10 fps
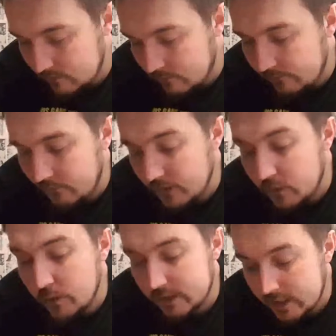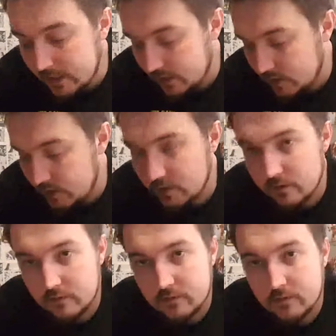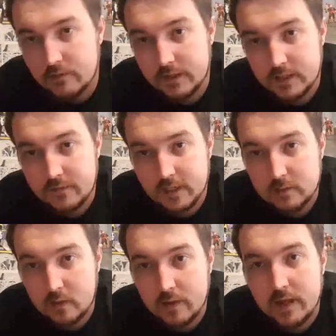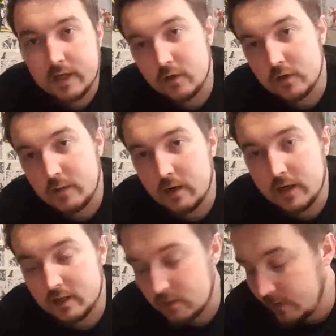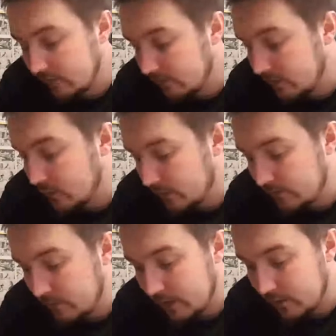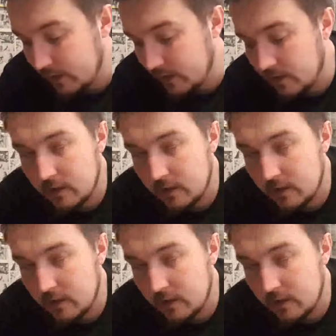£3 each for these figures, by the way. That includes the Battle Cat, so I paid £3 for the Battle Cat.